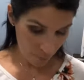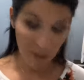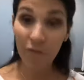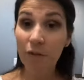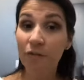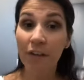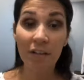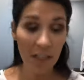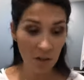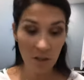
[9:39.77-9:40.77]
If you feel
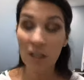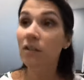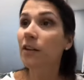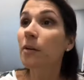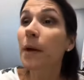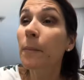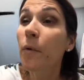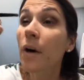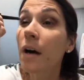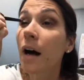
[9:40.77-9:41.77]
like you need a little bit
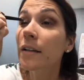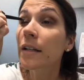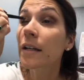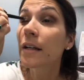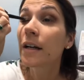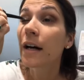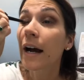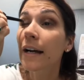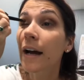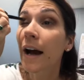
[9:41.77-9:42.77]
more color,
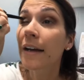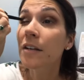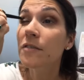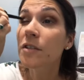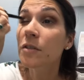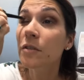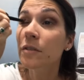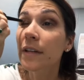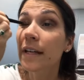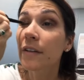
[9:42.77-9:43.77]
I kind of do,
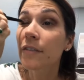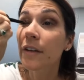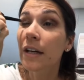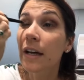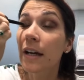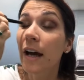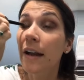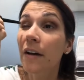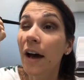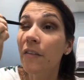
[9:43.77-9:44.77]
like I feel like I
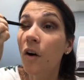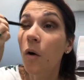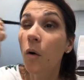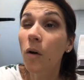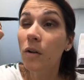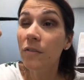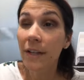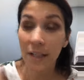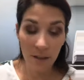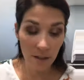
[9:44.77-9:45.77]
kind of have a hole over
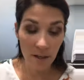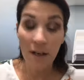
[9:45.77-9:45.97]
here.